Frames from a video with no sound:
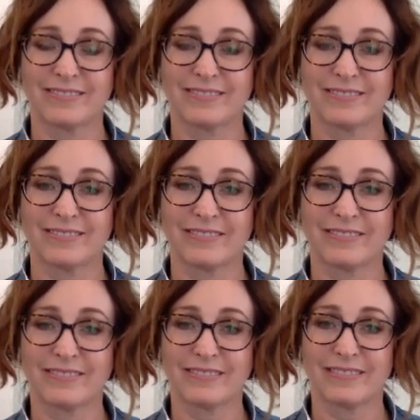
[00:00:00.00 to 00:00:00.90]

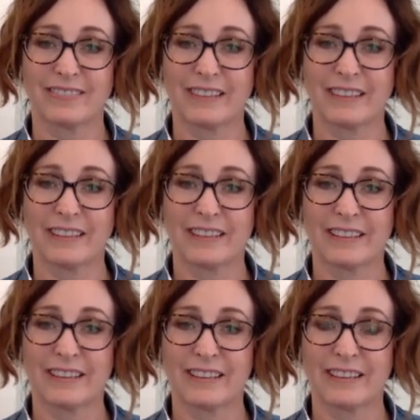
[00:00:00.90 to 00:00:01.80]

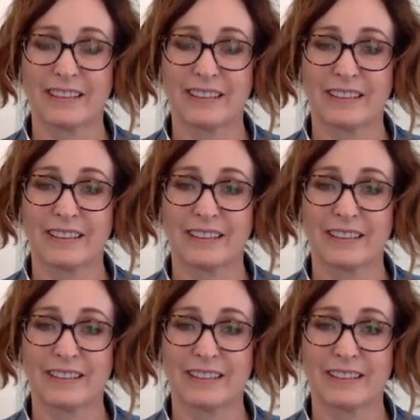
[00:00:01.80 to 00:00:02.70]

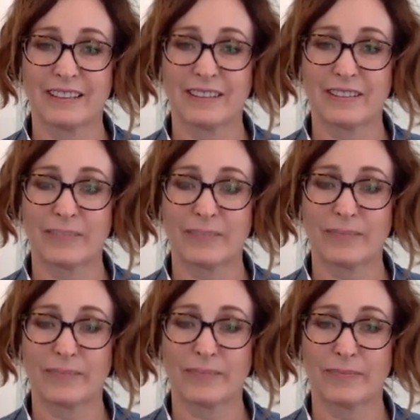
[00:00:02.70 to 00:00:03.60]

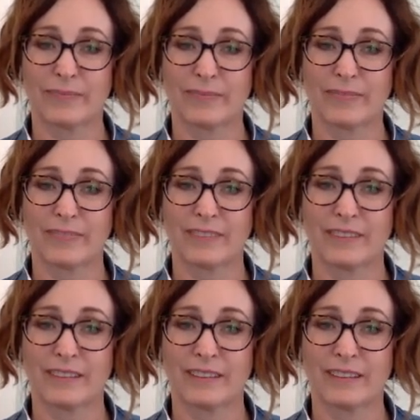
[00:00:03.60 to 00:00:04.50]

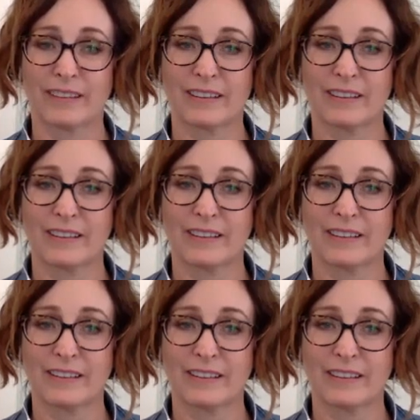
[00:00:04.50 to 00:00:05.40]
This person isn't speaking.